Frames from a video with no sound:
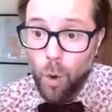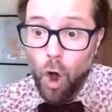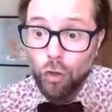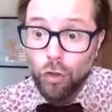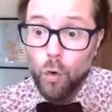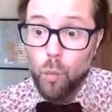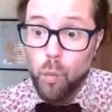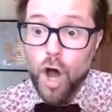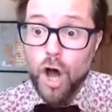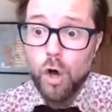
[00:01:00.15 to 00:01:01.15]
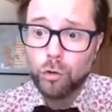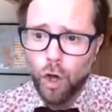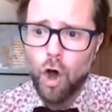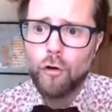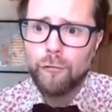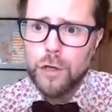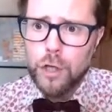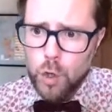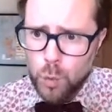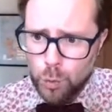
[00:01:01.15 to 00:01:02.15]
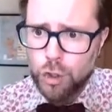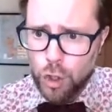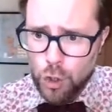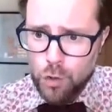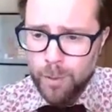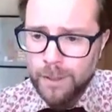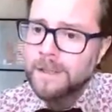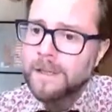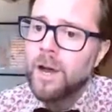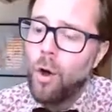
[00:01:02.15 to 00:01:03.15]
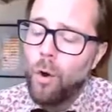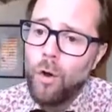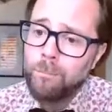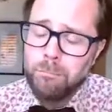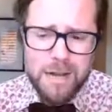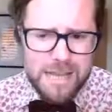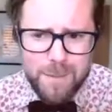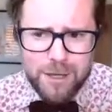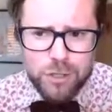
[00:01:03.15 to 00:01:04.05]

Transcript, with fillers: on the world of YouTube. And um, please make